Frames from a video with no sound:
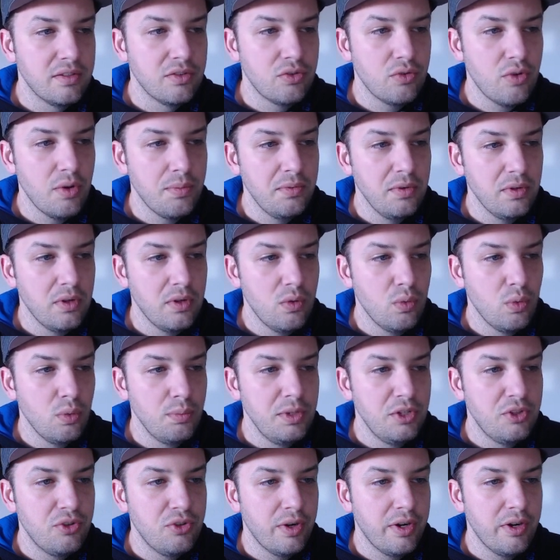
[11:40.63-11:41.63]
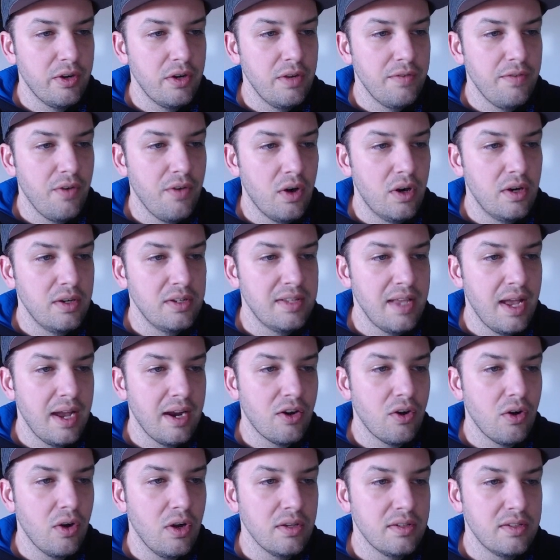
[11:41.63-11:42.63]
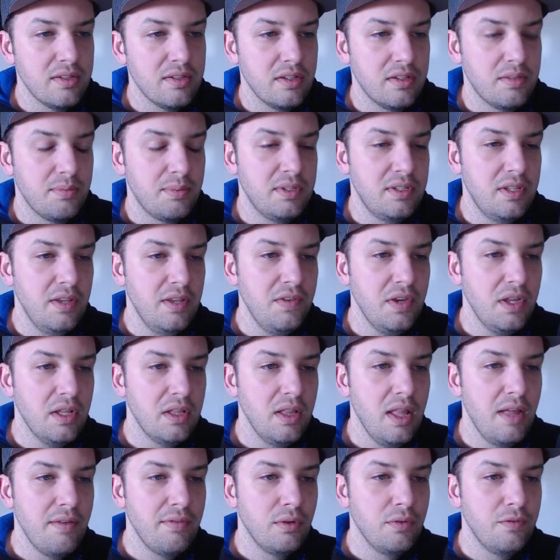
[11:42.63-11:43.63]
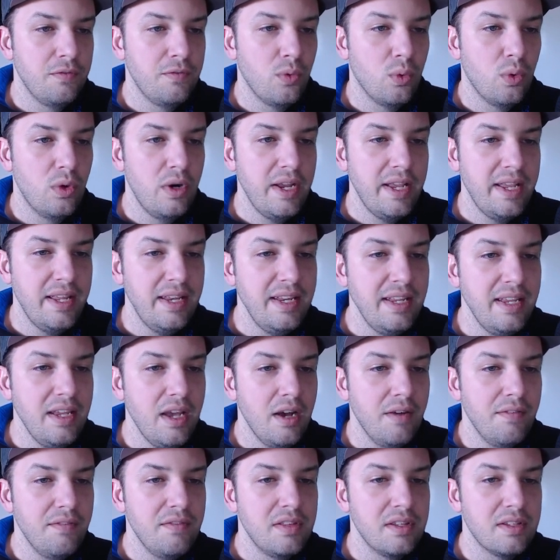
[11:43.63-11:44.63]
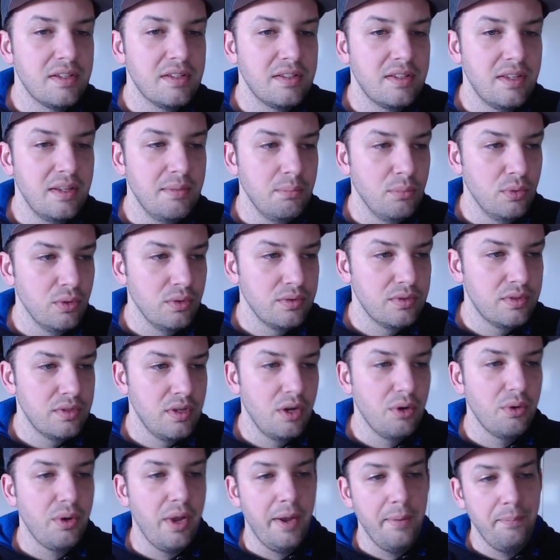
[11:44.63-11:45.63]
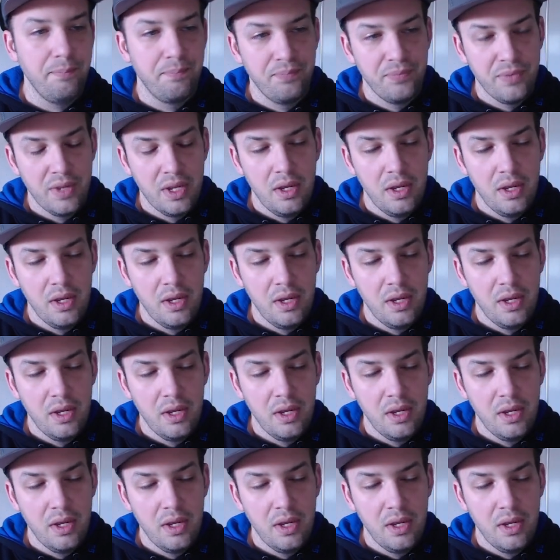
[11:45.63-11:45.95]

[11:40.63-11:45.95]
The script alert will be triggered if R S I crosses a specific level for any of the symbols. Okay.